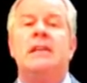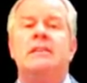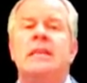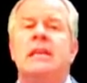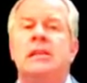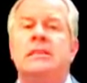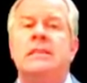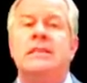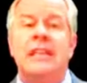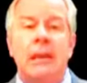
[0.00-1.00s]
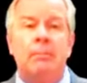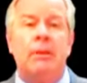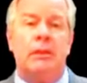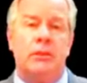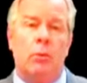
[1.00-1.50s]
As they listened
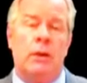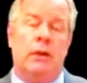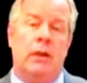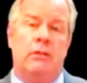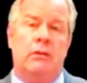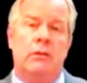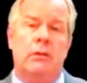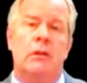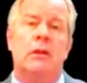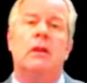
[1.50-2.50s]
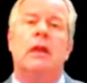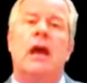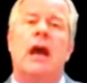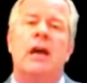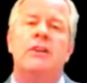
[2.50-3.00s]
deeply to one another,
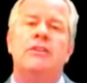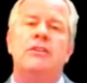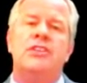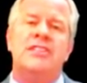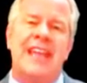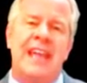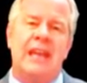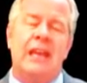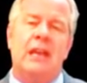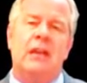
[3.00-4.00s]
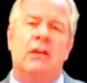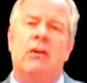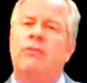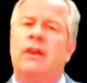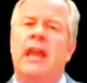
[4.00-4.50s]
understanding
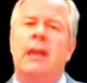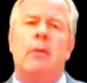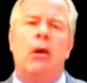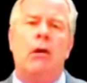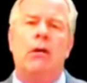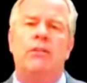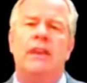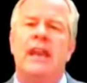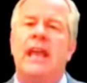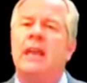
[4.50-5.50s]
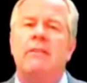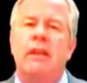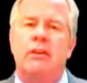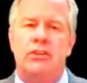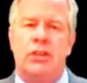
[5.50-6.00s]
overcame all the negative
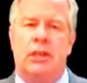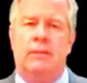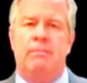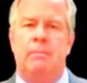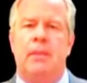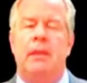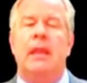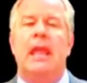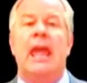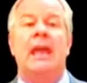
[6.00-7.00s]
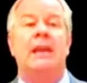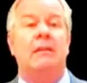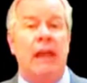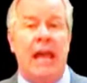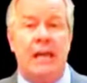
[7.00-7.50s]
energy, and
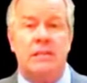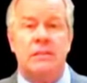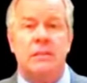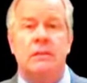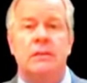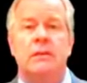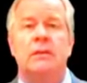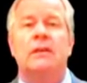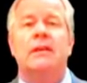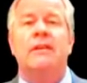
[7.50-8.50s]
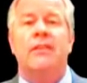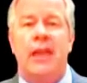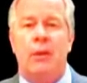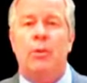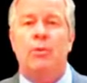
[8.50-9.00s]
at last,
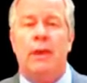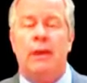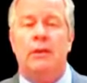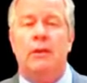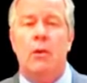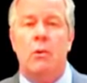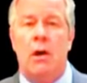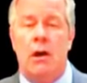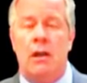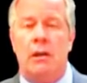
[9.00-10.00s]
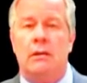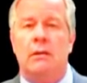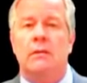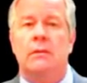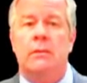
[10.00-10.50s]
they were ready to go on
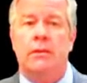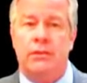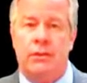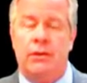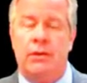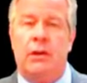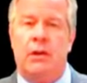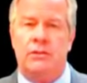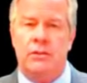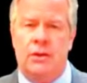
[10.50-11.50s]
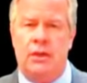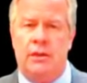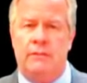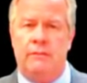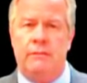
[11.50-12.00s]
to a third
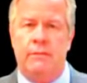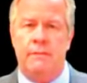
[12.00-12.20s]
alternative.